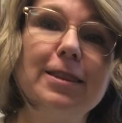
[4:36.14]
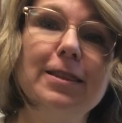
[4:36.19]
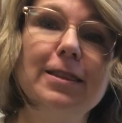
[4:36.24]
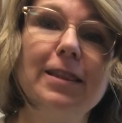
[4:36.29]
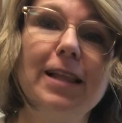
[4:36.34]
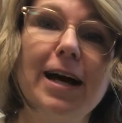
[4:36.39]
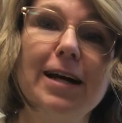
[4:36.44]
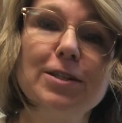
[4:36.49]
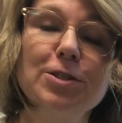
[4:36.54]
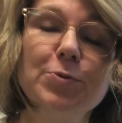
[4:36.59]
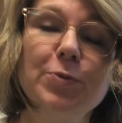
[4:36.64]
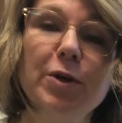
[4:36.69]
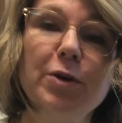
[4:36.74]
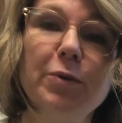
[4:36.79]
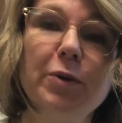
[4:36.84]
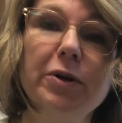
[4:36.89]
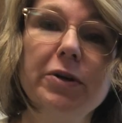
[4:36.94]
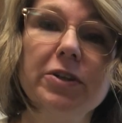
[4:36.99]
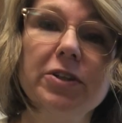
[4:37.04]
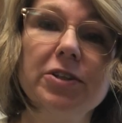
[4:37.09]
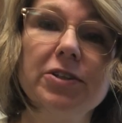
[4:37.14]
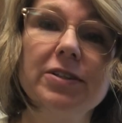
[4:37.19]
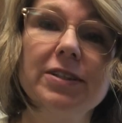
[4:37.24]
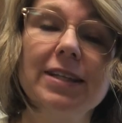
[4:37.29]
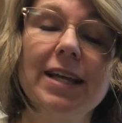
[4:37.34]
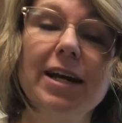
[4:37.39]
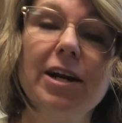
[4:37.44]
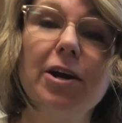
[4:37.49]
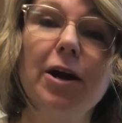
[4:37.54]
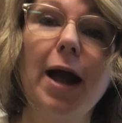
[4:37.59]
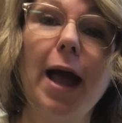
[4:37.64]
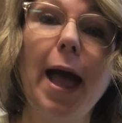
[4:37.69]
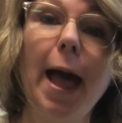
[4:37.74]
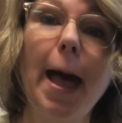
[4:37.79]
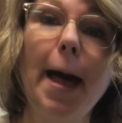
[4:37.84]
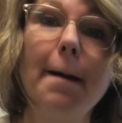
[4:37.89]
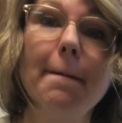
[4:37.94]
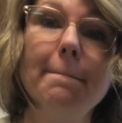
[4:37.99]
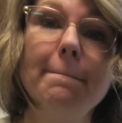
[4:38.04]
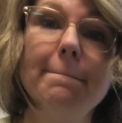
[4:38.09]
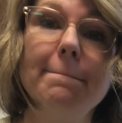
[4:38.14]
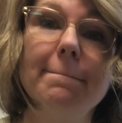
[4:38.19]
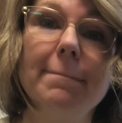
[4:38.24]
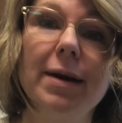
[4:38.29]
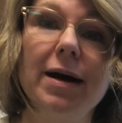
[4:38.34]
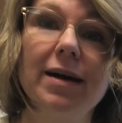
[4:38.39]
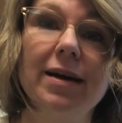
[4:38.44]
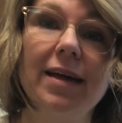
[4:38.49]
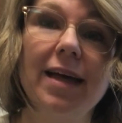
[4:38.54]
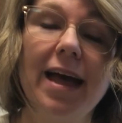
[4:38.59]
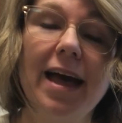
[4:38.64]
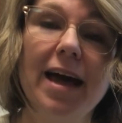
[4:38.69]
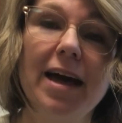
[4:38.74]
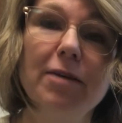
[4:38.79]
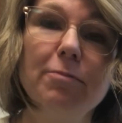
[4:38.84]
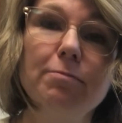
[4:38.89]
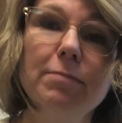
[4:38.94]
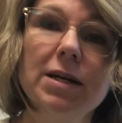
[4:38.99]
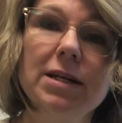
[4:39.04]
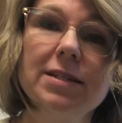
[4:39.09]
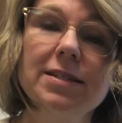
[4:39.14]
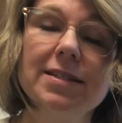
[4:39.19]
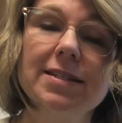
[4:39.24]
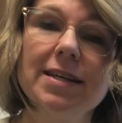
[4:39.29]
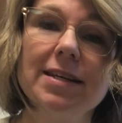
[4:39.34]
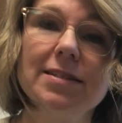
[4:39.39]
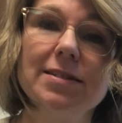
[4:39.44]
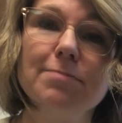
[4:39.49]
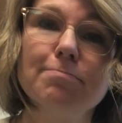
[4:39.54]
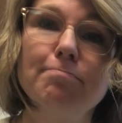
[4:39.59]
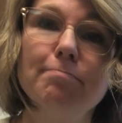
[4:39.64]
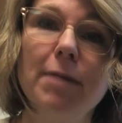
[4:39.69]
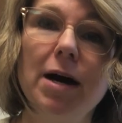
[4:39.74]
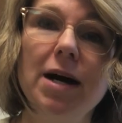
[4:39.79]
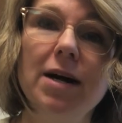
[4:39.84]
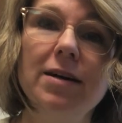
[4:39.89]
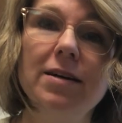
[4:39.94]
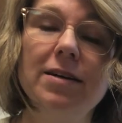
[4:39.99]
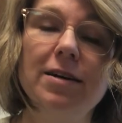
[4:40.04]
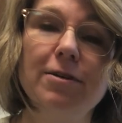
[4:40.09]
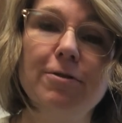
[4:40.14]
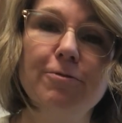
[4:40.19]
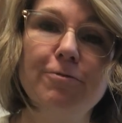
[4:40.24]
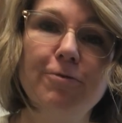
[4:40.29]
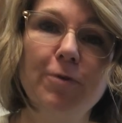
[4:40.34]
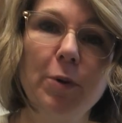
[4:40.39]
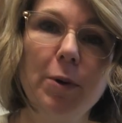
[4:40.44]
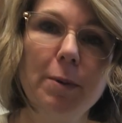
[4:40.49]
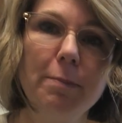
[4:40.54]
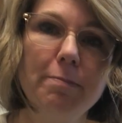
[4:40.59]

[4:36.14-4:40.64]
Last week we learned letter M. M says M for